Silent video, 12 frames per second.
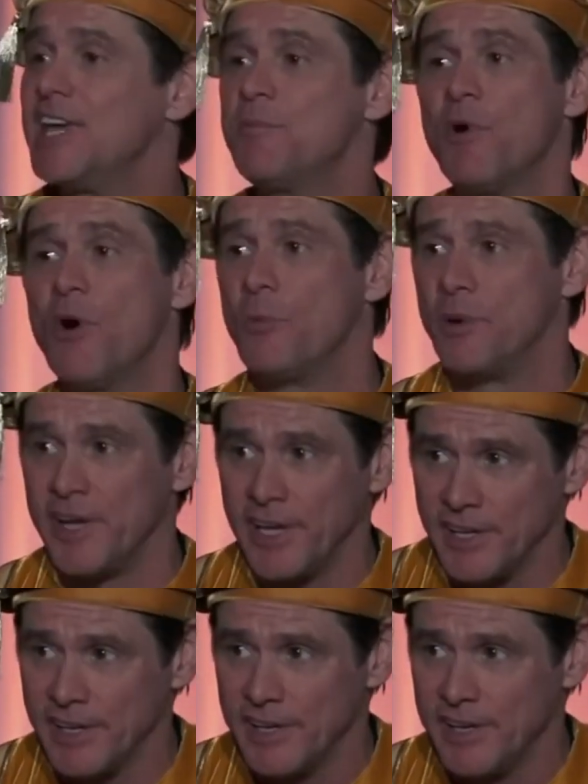keep
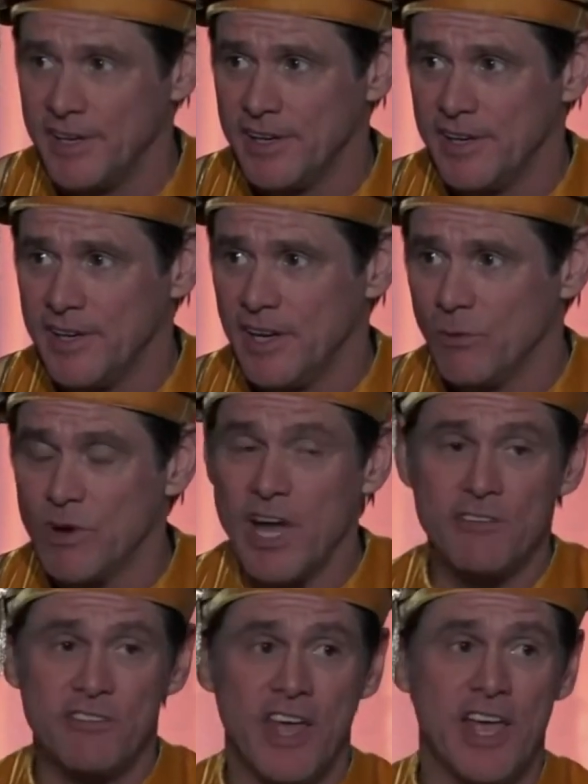opening. And when
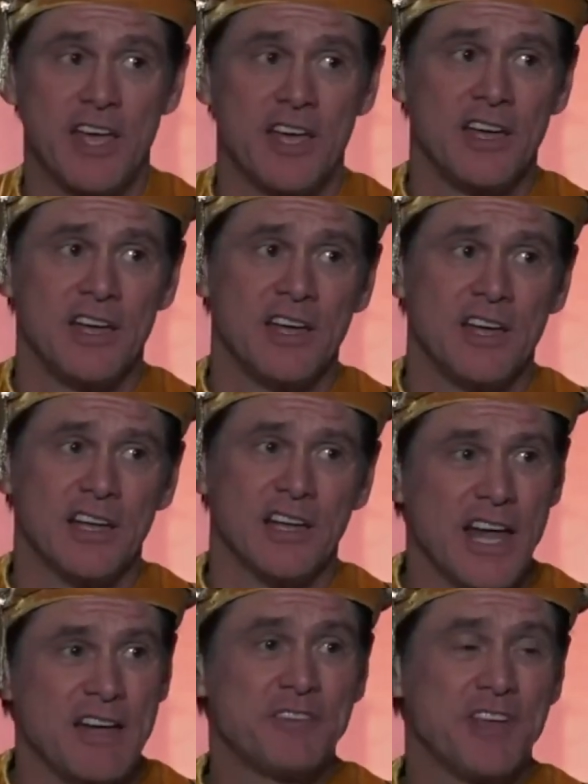I say
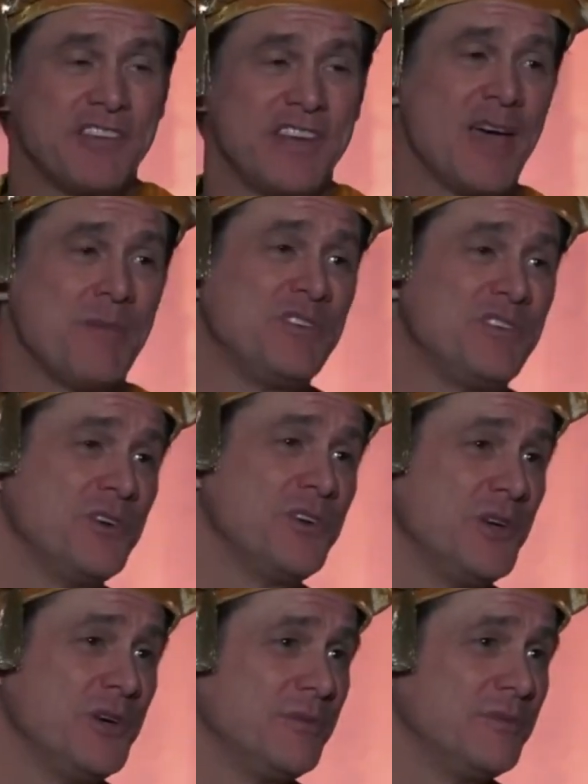life doesn't happen to
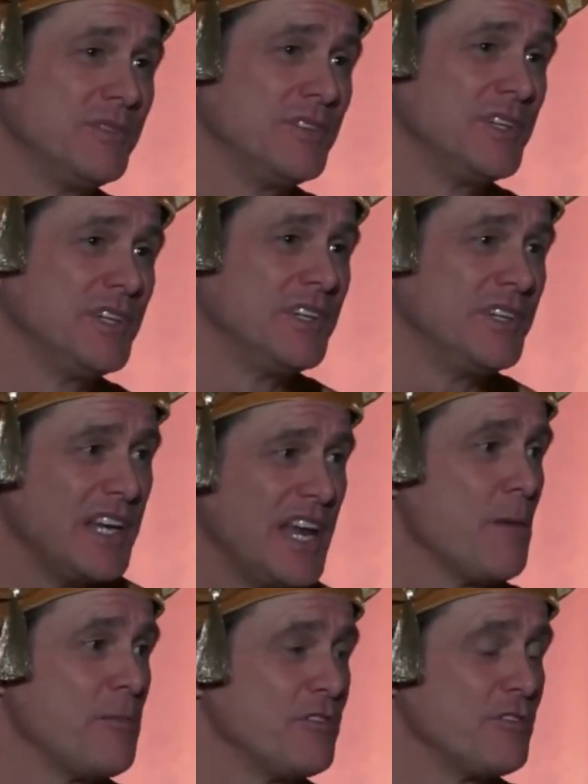you, it
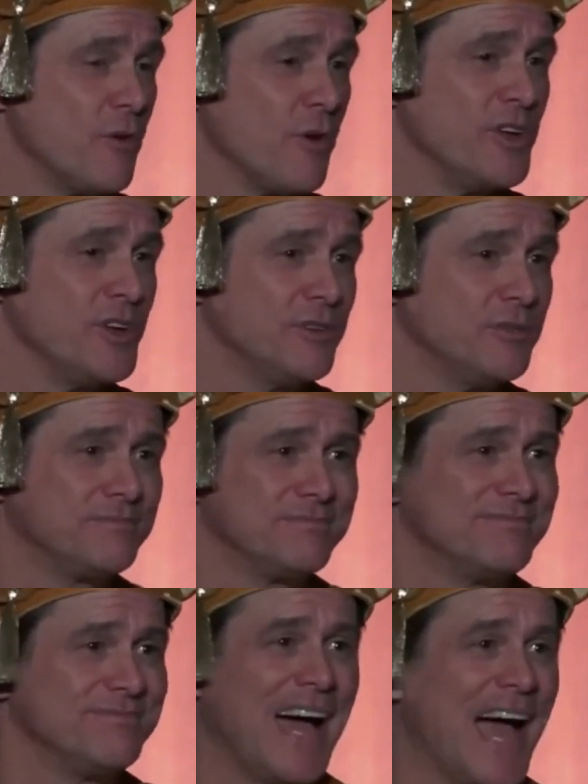happens for you,
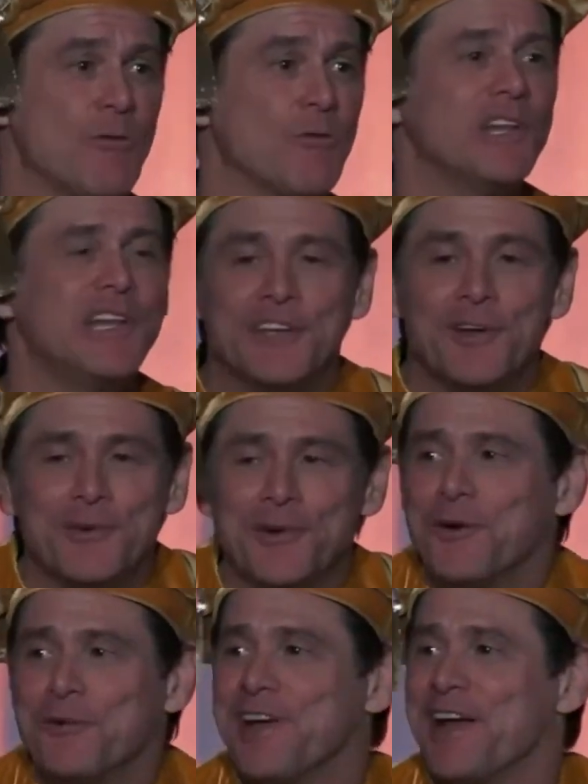I really don't
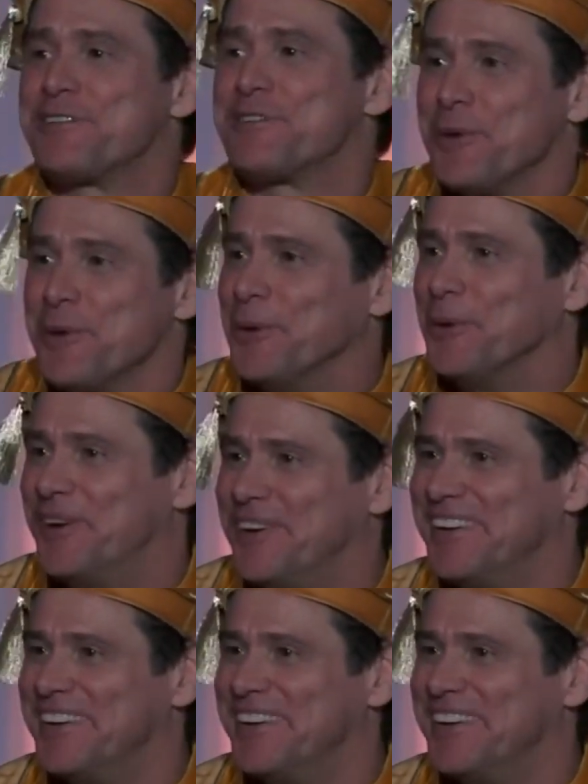know if that's true.